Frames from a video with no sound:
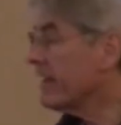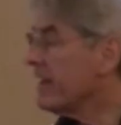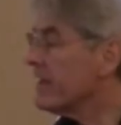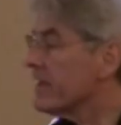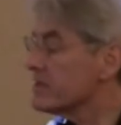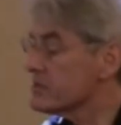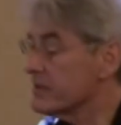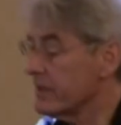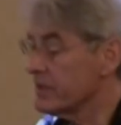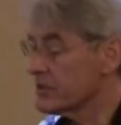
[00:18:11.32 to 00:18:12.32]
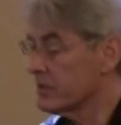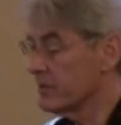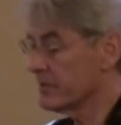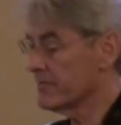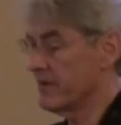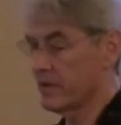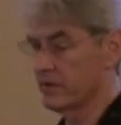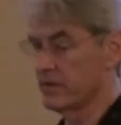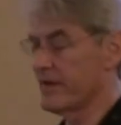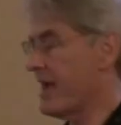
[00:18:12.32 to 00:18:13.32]
but in any case, the issue, it's very
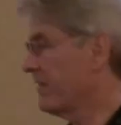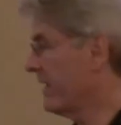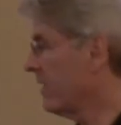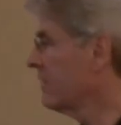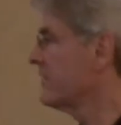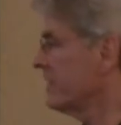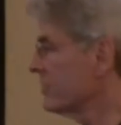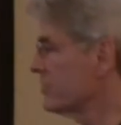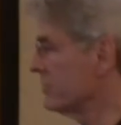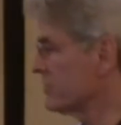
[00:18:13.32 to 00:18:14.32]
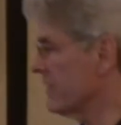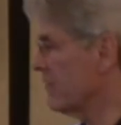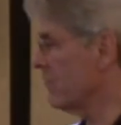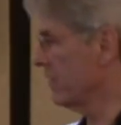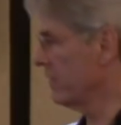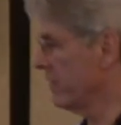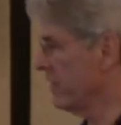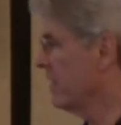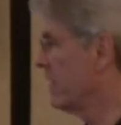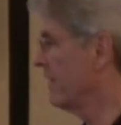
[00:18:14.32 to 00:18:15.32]
clear now that of the issues that
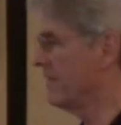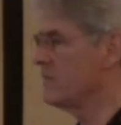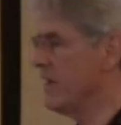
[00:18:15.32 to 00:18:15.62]
were uh,